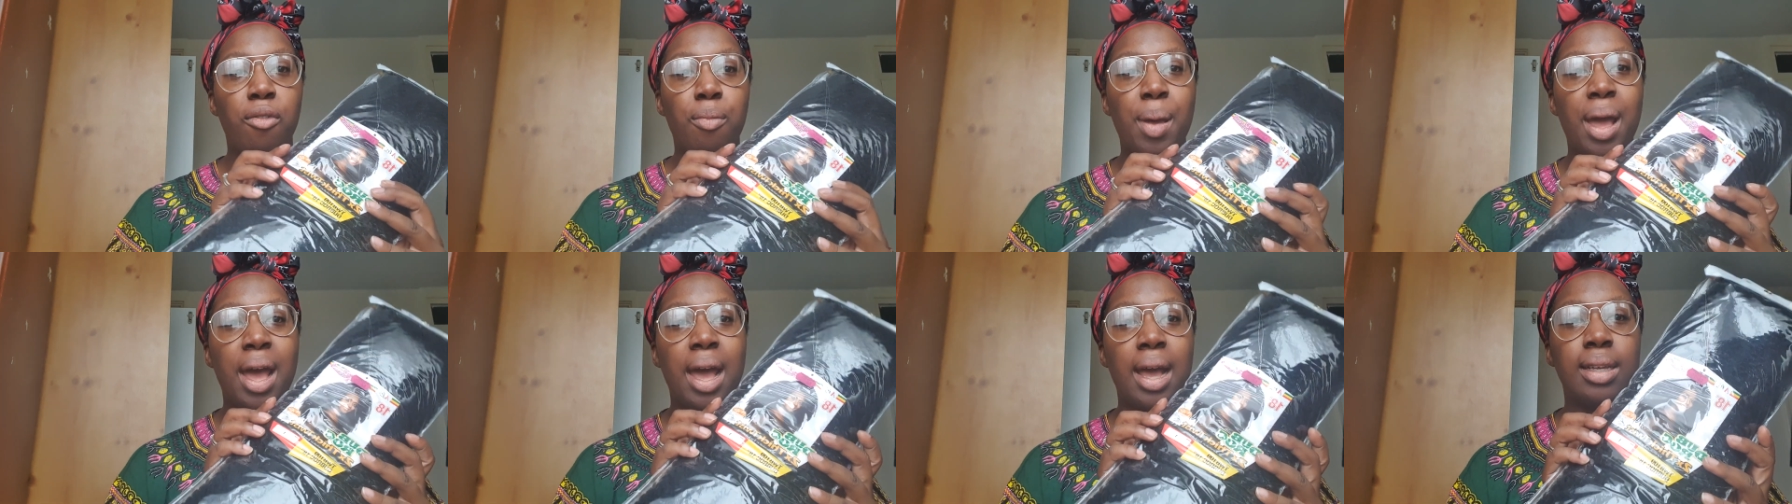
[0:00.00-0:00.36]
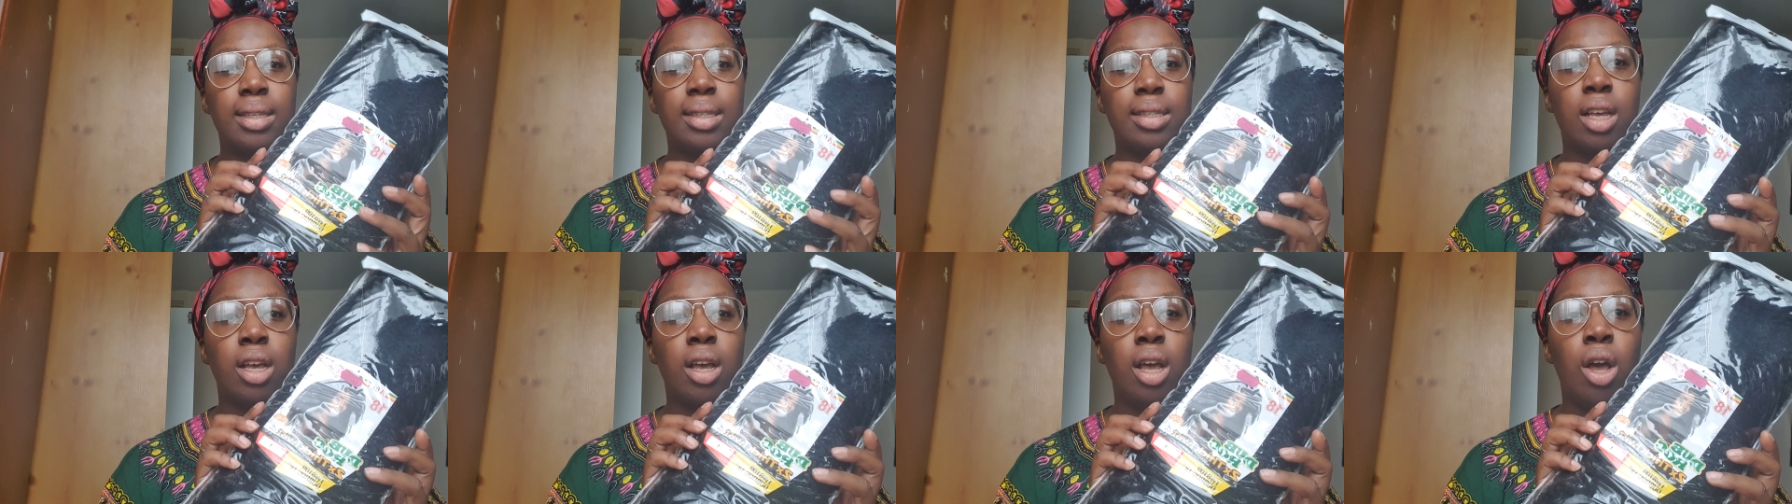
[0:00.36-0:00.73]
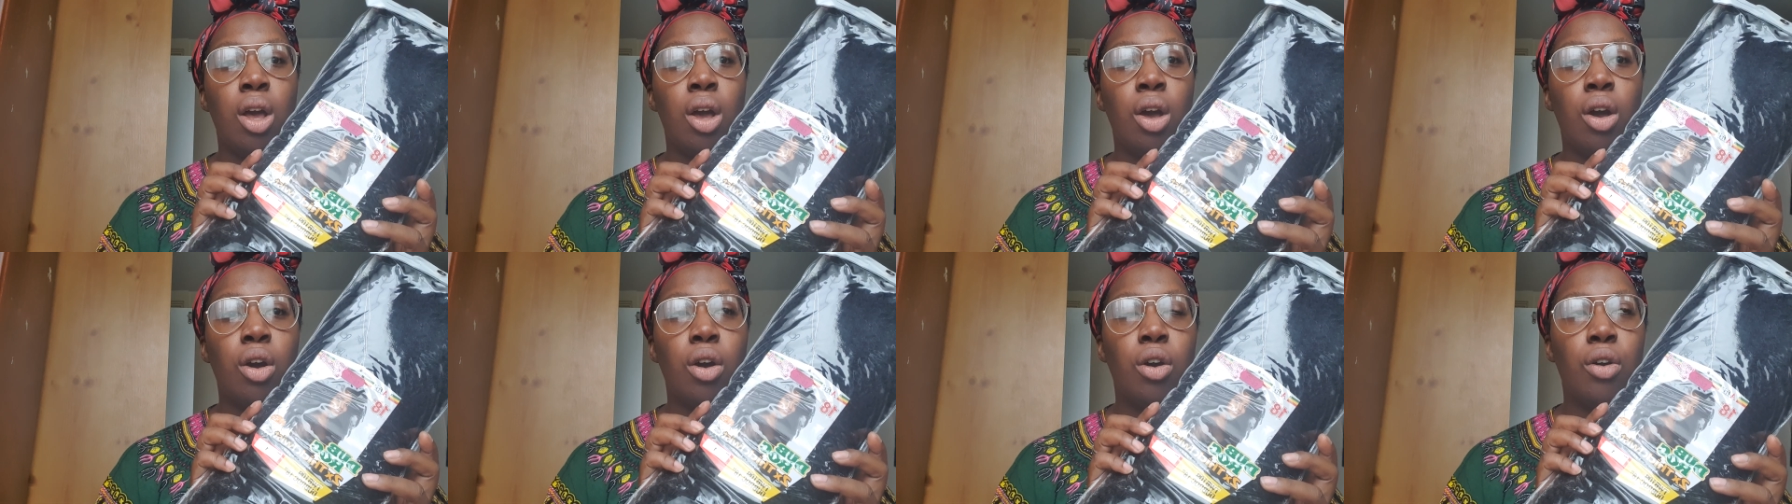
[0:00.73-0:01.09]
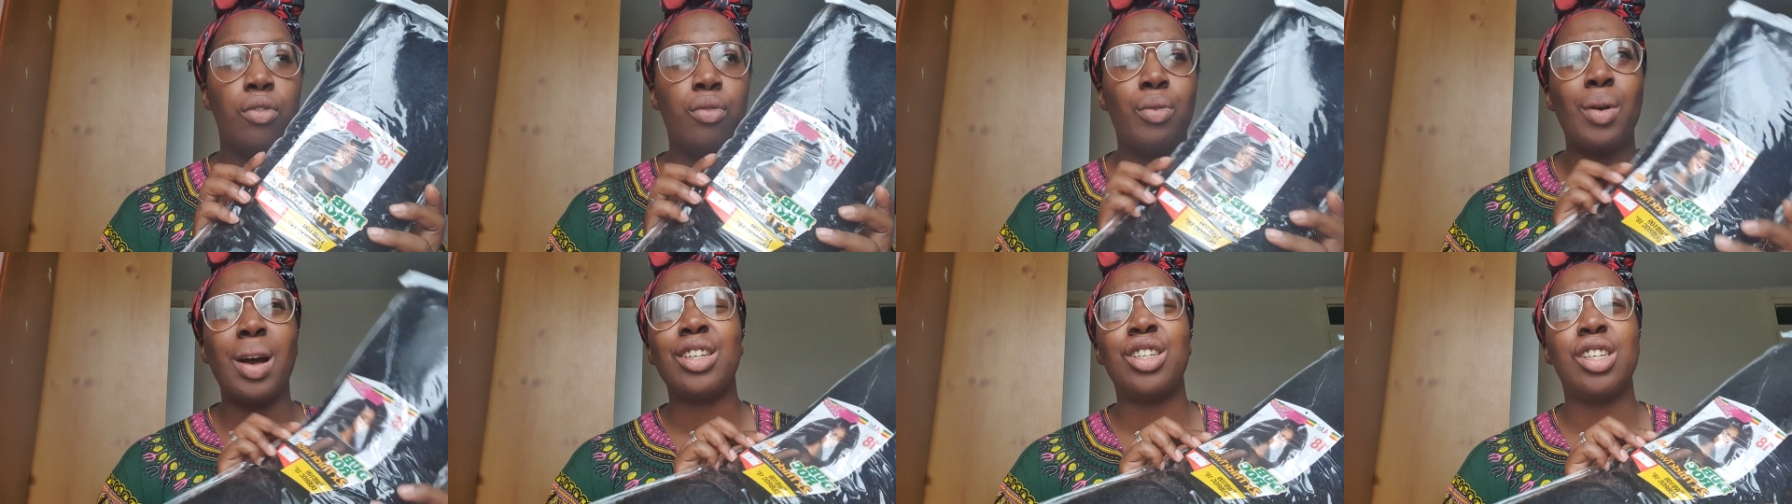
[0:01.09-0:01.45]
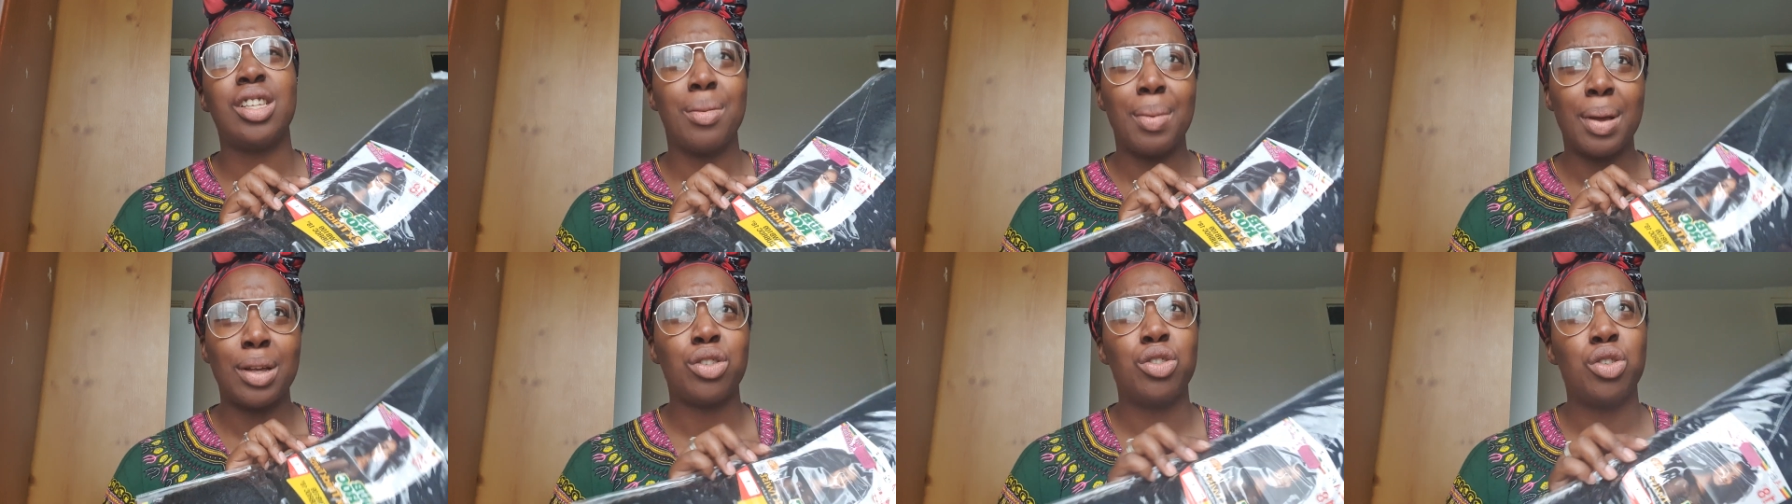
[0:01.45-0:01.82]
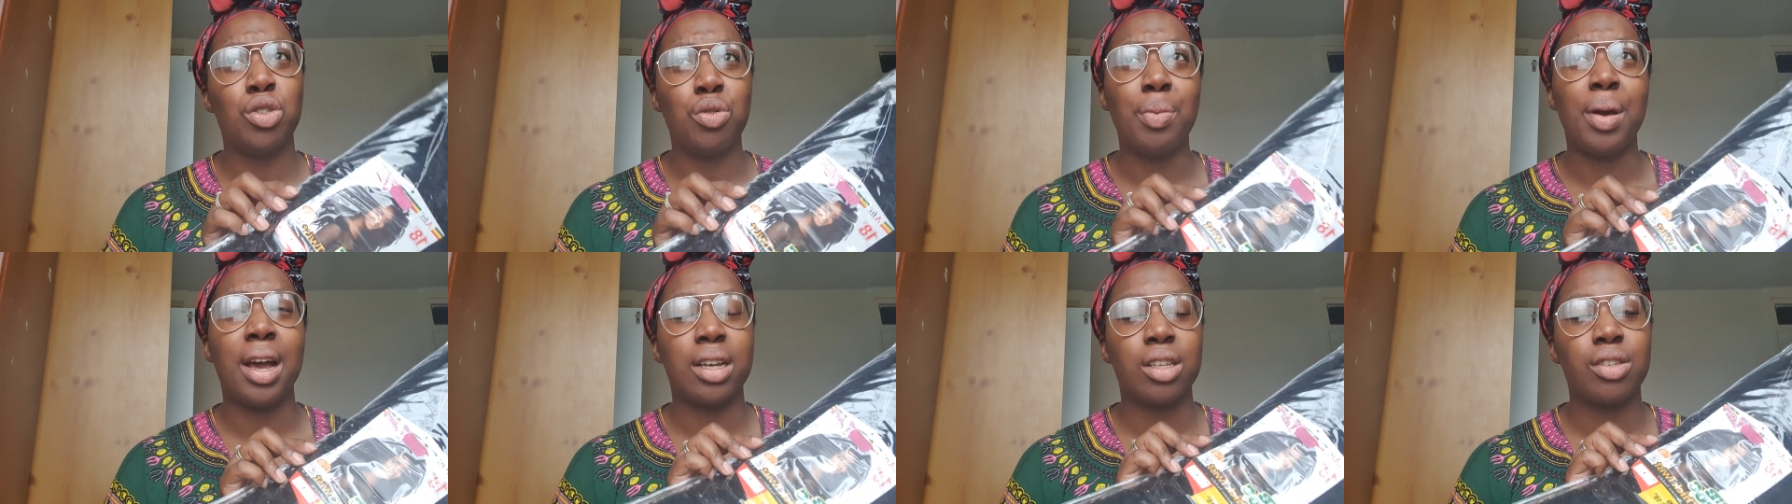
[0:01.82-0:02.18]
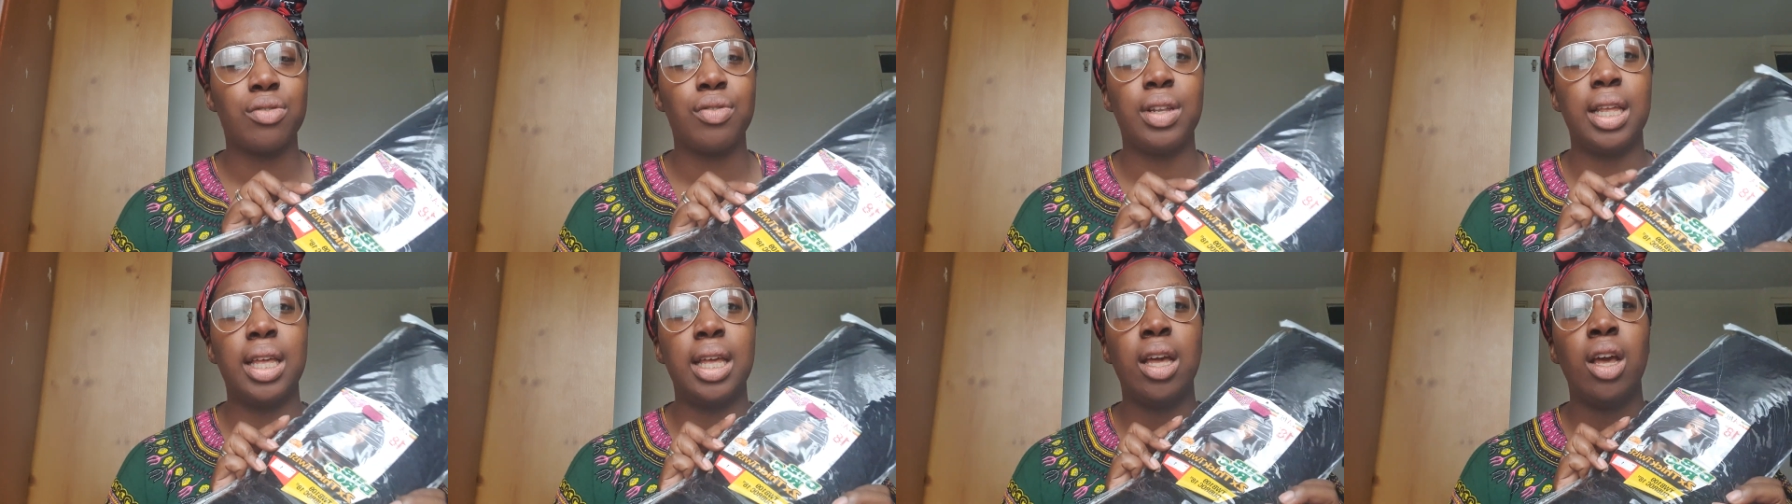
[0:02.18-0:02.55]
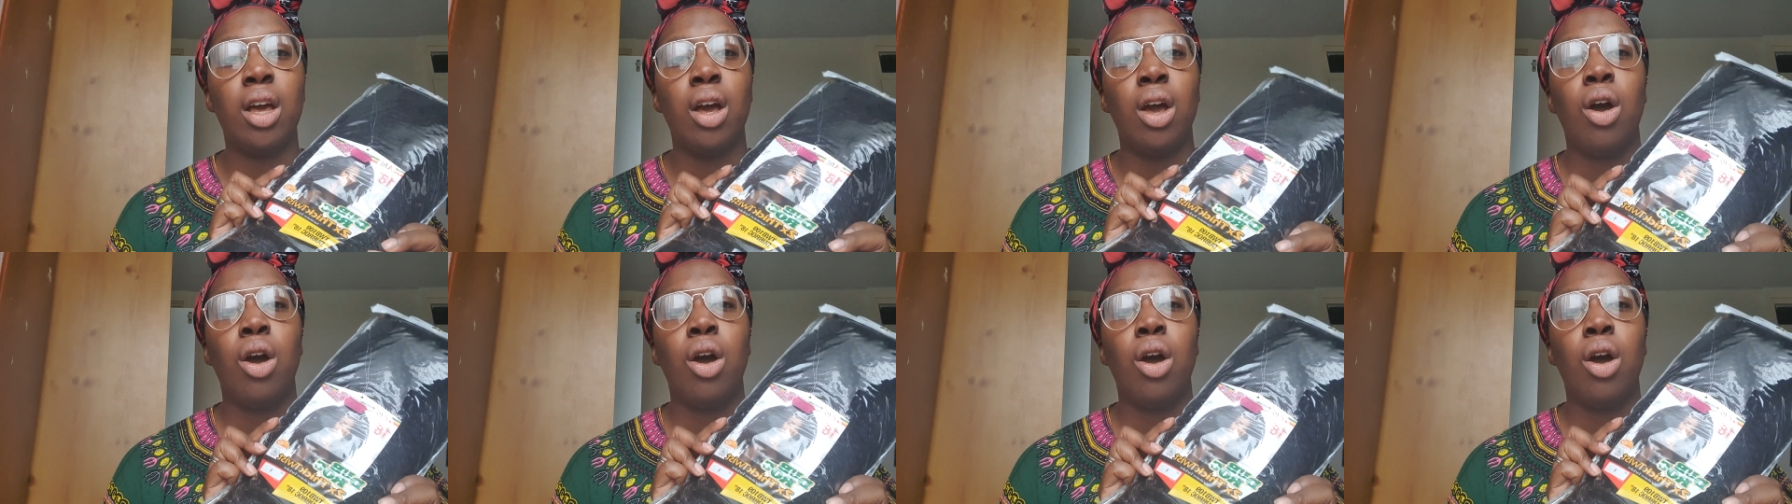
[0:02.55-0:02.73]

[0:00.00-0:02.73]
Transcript: packs of, well, actually it's about 2 packs really,